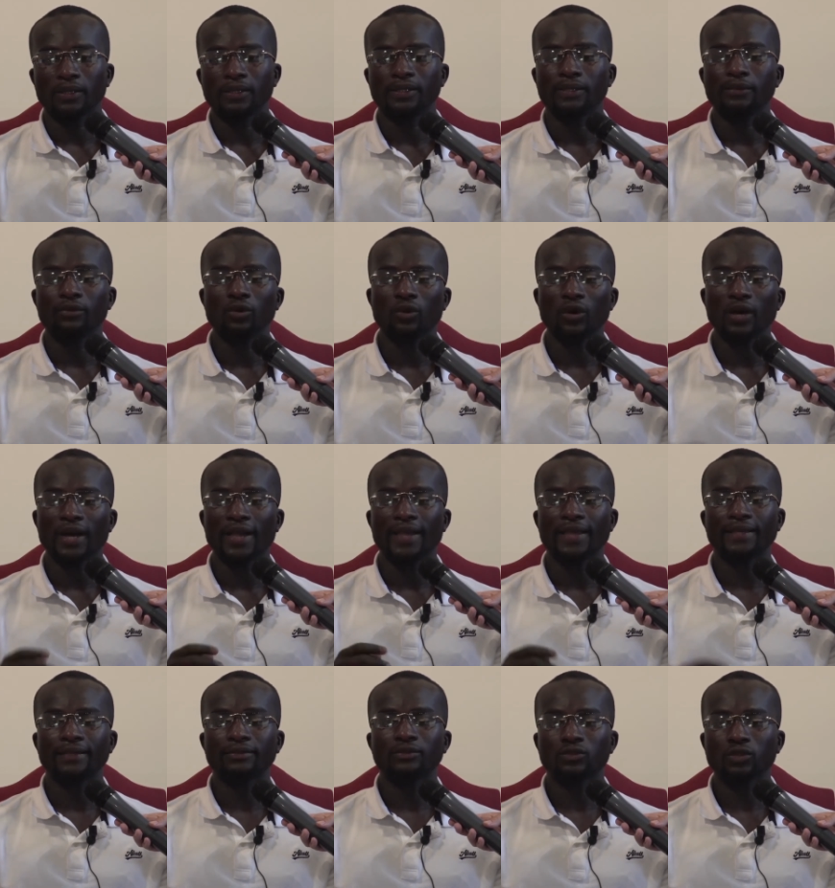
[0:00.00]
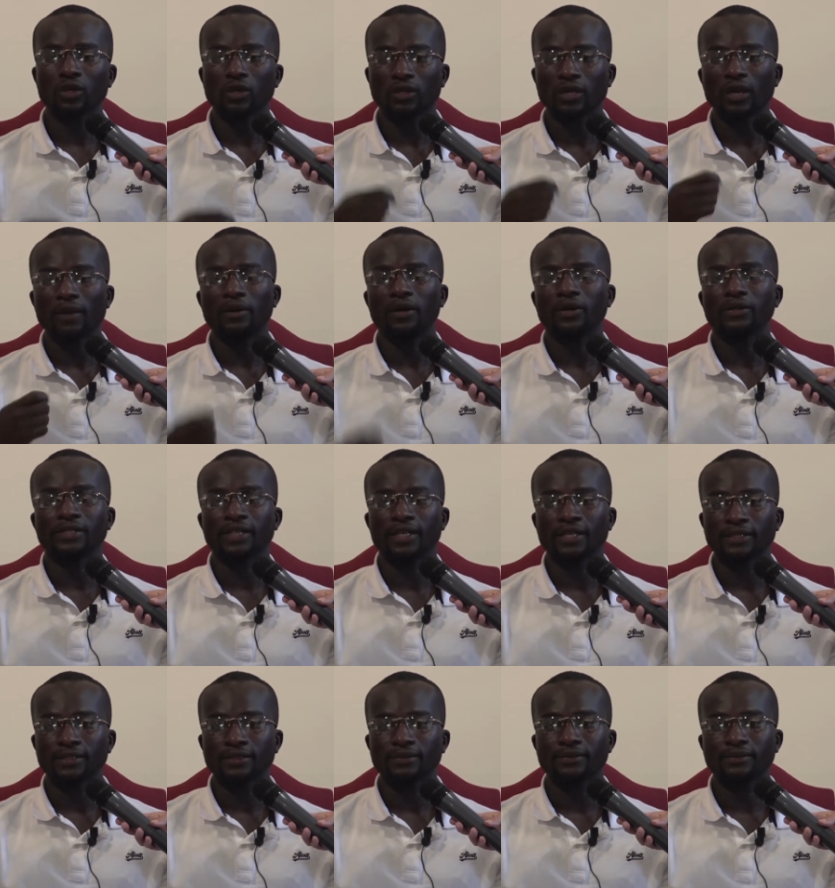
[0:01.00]
the more I talk about
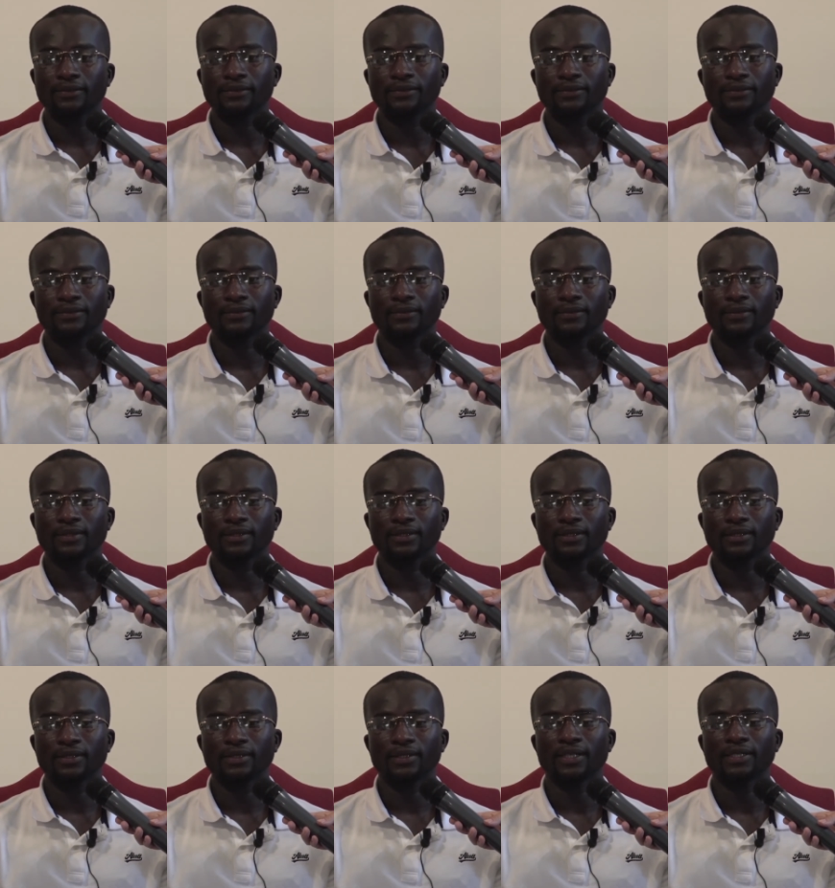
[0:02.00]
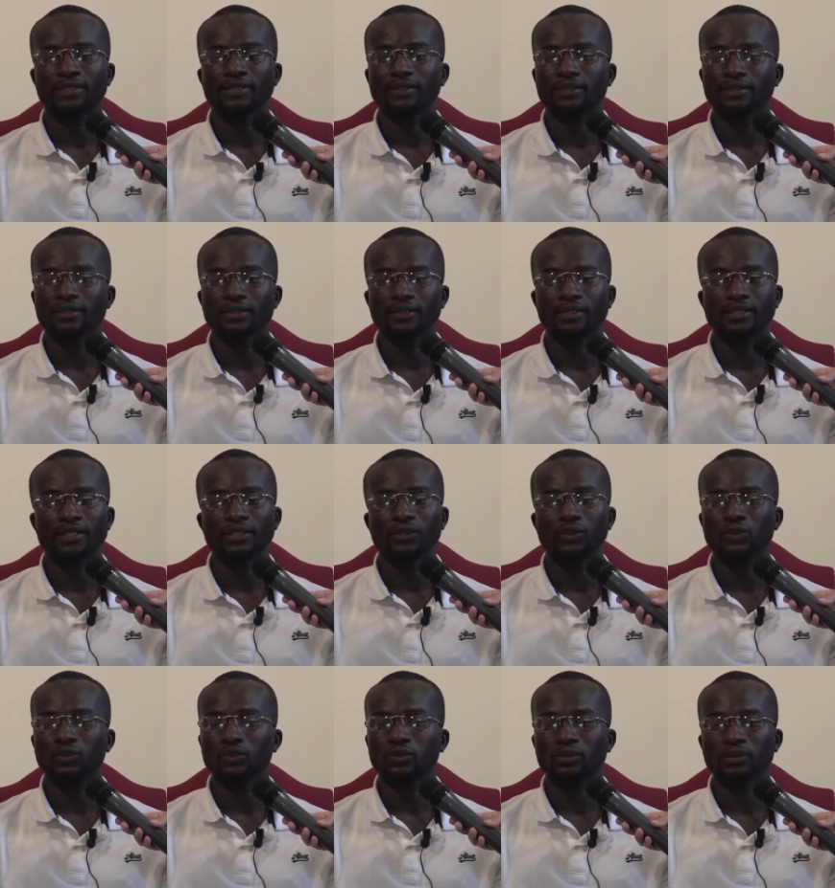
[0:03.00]
that, that they
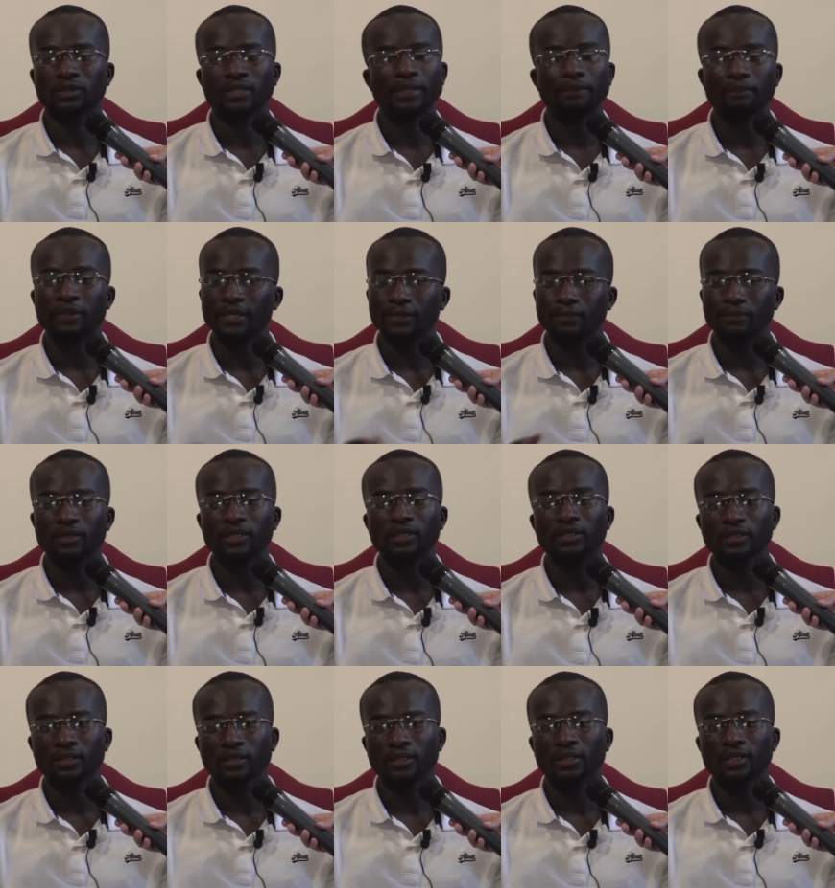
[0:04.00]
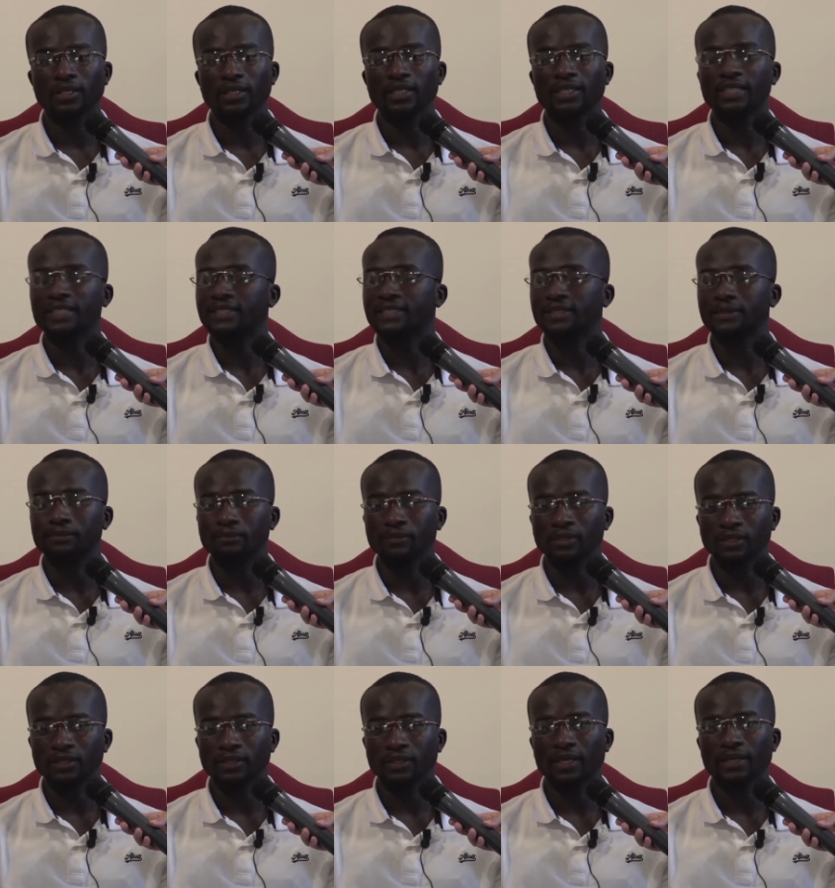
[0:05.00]
used, they beat me, hit
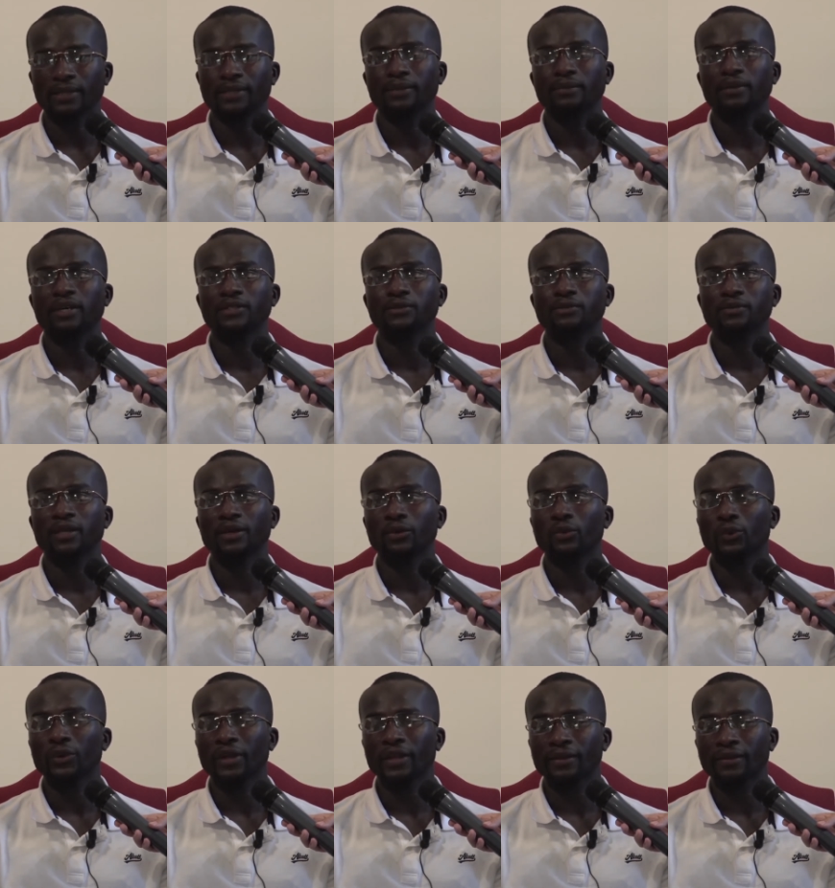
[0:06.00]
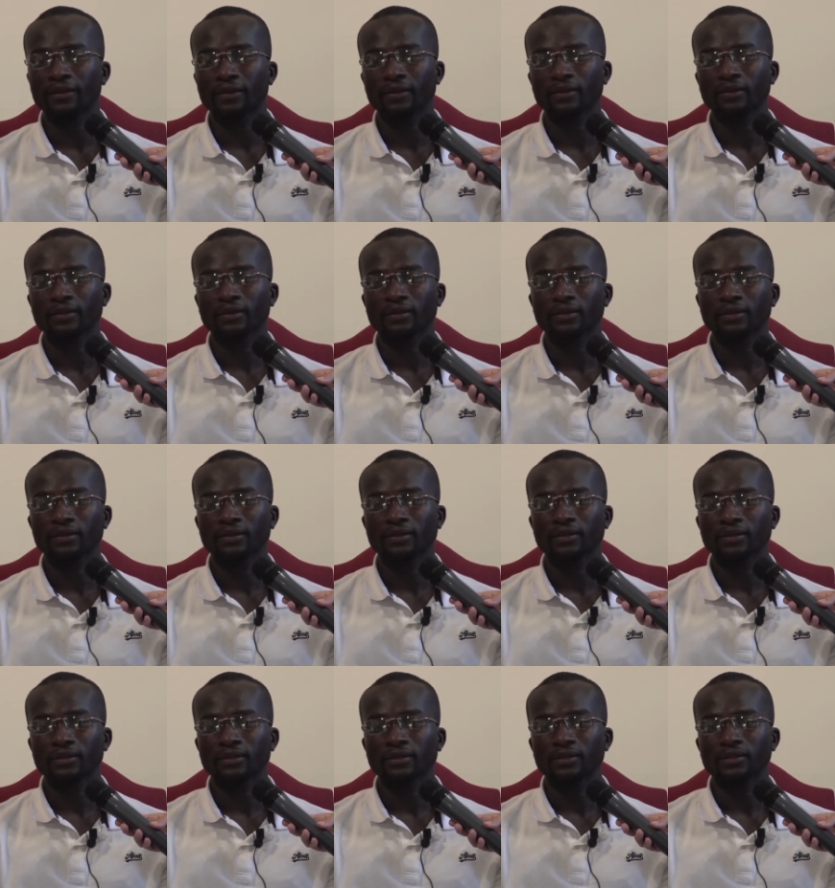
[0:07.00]
me, and demand me a current
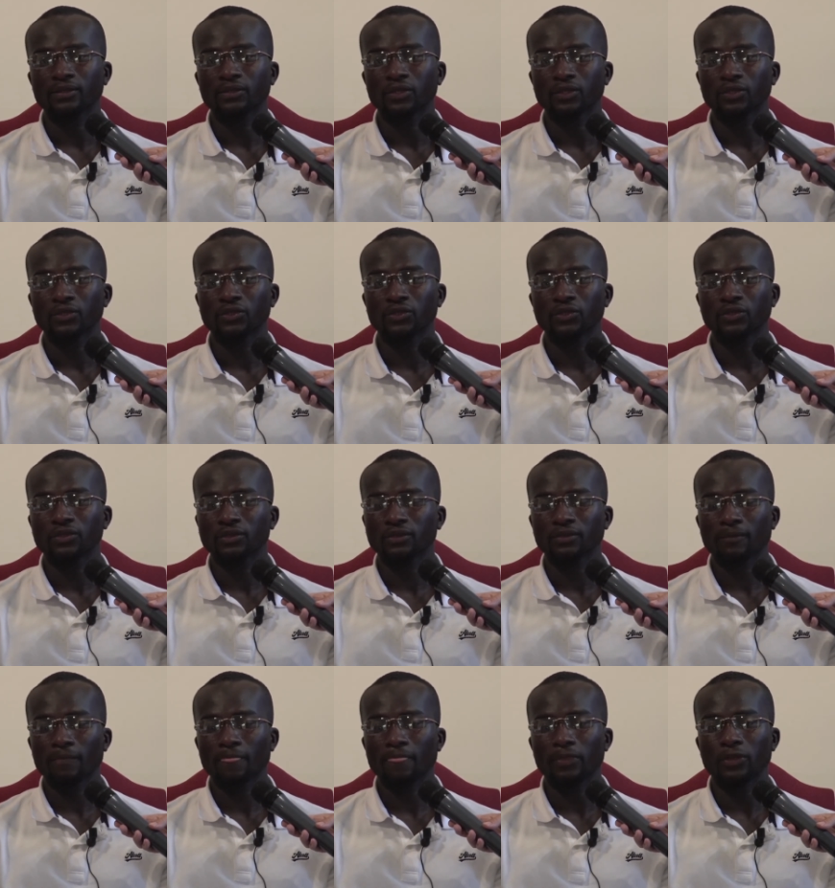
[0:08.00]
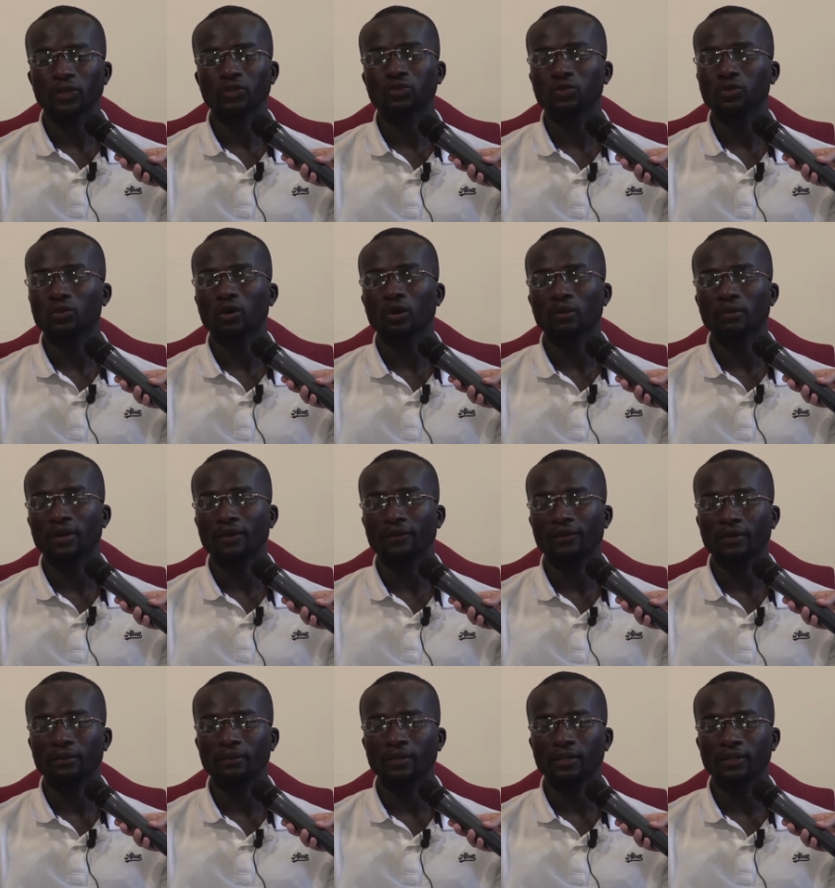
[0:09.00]
just, just to call my
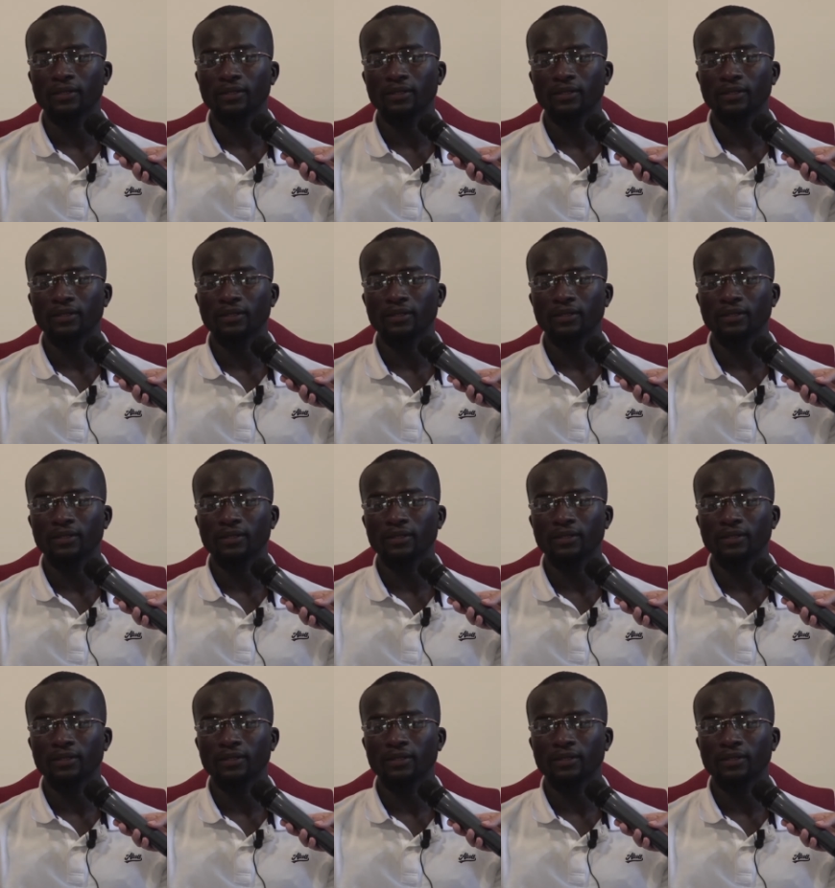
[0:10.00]
family.